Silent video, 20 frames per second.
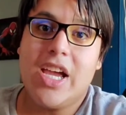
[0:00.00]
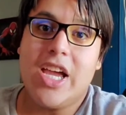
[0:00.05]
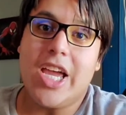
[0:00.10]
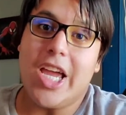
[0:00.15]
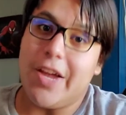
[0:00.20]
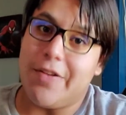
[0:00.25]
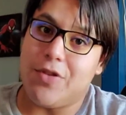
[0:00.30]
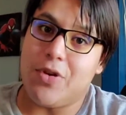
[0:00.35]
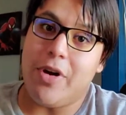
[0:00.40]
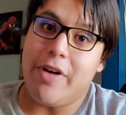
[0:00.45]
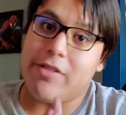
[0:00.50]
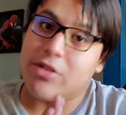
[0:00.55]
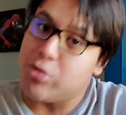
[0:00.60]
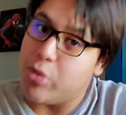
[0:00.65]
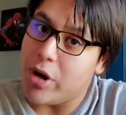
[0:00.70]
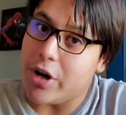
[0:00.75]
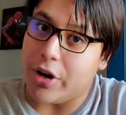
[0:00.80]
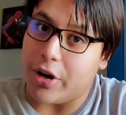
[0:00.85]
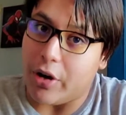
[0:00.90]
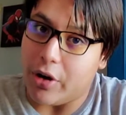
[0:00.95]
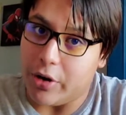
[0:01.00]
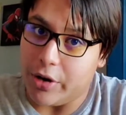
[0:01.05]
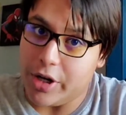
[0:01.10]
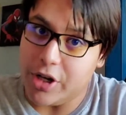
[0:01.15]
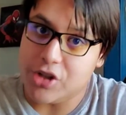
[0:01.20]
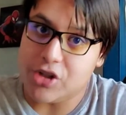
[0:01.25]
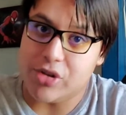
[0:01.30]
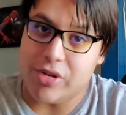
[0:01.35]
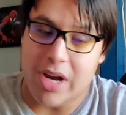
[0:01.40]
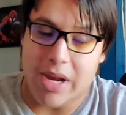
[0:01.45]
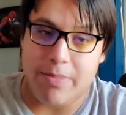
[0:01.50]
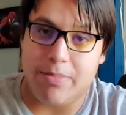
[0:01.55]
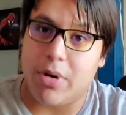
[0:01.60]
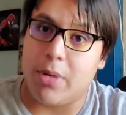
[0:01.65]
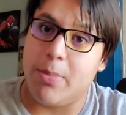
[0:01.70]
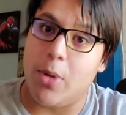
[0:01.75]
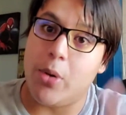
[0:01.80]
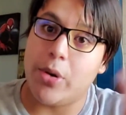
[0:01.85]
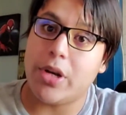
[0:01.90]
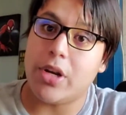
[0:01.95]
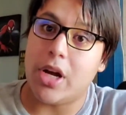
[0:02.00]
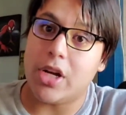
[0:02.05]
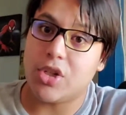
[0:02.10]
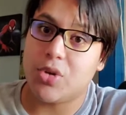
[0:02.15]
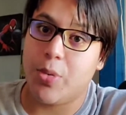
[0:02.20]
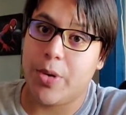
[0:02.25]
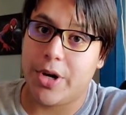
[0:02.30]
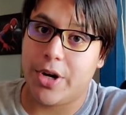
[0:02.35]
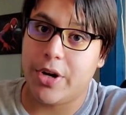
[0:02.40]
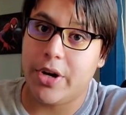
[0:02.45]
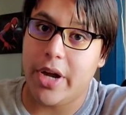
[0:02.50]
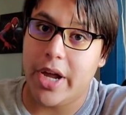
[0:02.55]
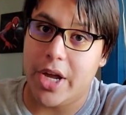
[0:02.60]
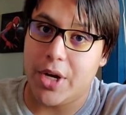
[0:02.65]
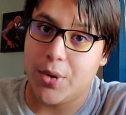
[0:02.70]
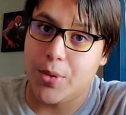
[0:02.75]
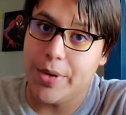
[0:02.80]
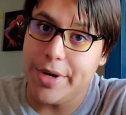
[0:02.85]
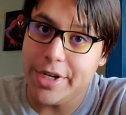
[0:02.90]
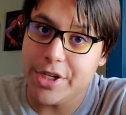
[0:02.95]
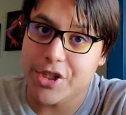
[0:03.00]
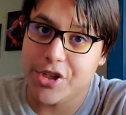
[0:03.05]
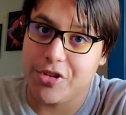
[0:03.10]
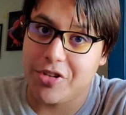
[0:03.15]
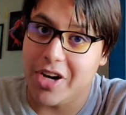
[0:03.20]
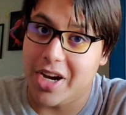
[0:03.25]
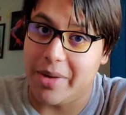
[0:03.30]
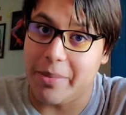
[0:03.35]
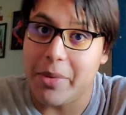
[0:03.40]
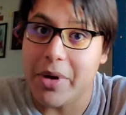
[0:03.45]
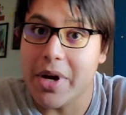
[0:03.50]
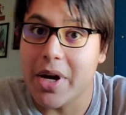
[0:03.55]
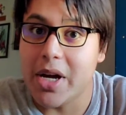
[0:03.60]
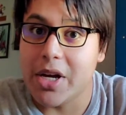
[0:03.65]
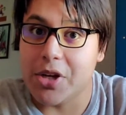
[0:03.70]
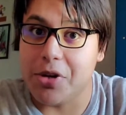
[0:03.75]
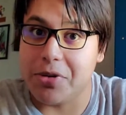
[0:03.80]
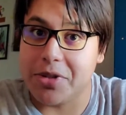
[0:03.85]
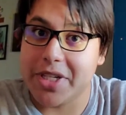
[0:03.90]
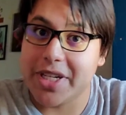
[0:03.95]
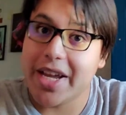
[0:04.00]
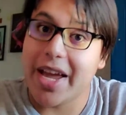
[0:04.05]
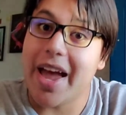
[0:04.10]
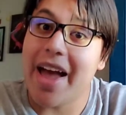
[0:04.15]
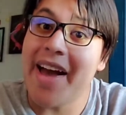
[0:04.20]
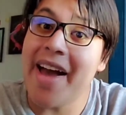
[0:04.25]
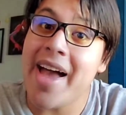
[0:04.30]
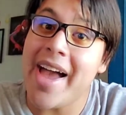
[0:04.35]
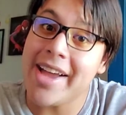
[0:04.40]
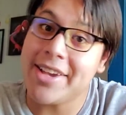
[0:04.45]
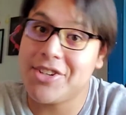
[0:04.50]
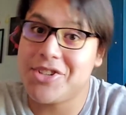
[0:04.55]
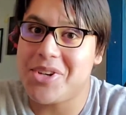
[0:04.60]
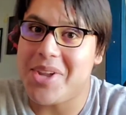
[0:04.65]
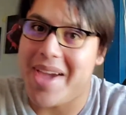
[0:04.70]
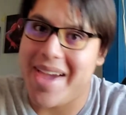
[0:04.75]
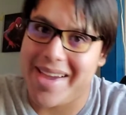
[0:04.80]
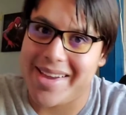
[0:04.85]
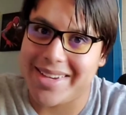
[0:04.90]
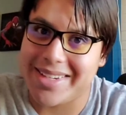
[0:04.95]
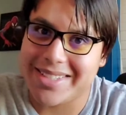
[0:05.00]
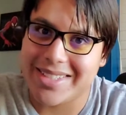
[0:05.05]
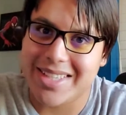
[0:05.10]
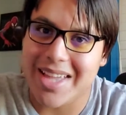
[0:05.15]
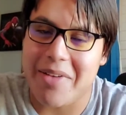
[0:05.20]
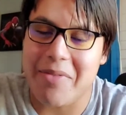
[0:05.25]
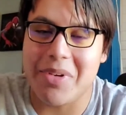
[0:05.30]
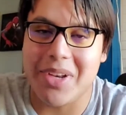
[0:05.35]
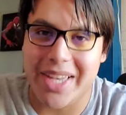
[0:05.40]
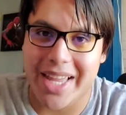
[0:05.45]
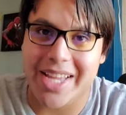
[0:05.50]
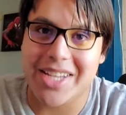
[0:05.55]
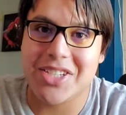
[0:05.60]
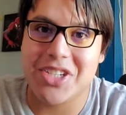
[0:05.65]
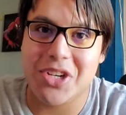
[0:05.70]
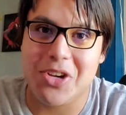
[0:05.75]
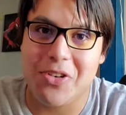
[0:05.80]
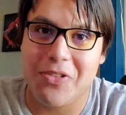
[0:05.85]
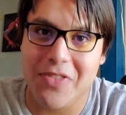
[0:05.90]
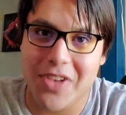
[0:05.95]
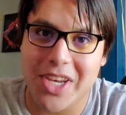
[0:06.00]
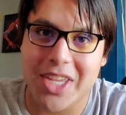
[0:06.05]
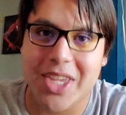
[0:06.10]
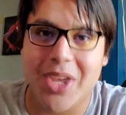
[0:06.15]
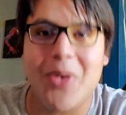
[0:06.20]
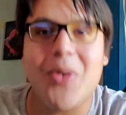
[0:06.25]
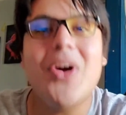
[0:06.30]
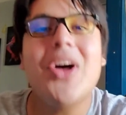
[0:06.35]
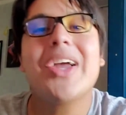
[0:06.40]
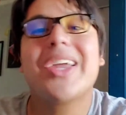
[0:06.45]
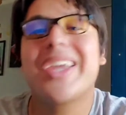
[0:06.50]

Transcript: If you have a Twitter or an Instagram, promote it on Twitter and or Instagram using hashtags that relate to your video.